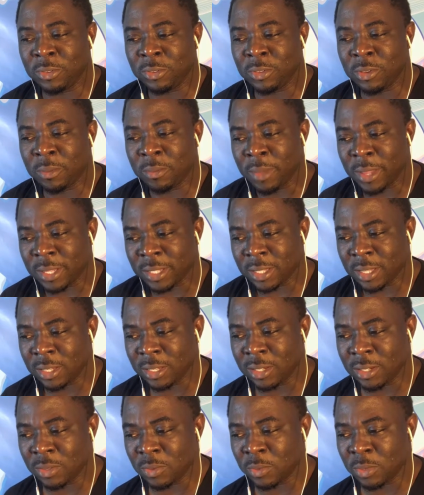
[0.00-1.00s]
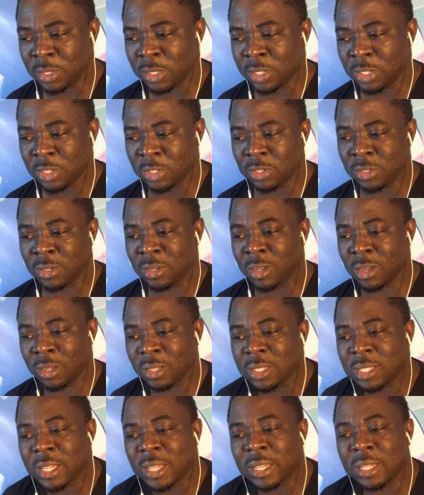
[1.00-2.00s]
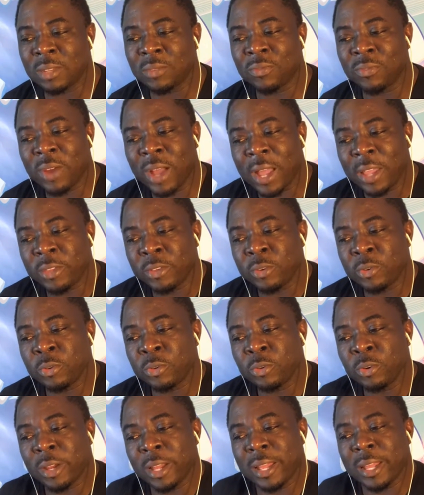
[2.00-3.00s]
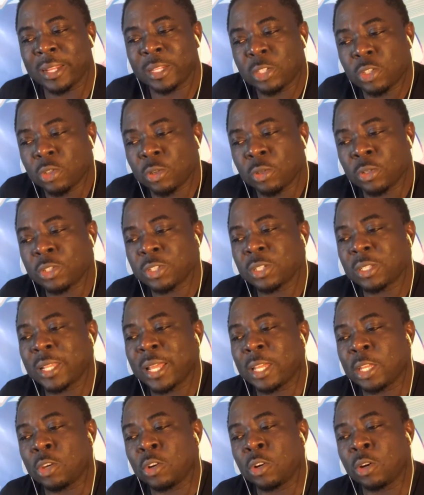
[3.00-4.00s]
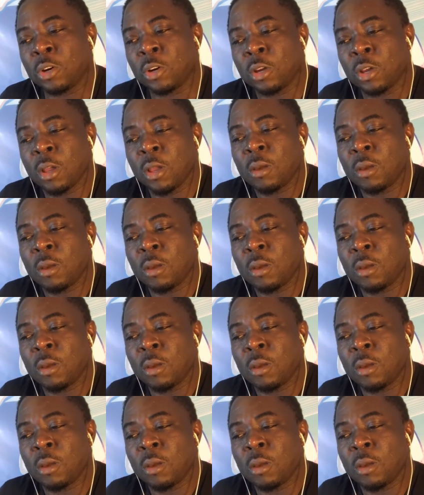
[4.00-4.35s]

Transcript: your message, which should contain the value and solution that your